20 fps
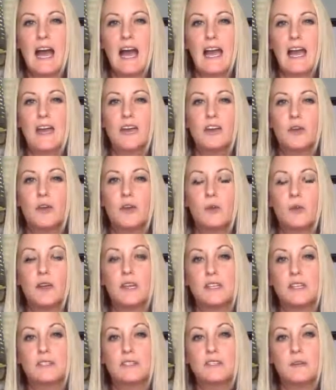I knew
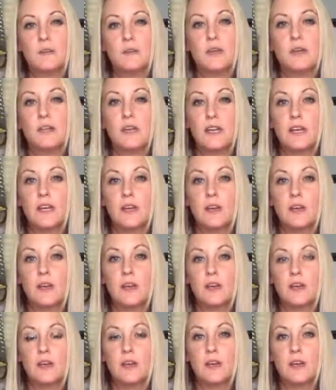intimately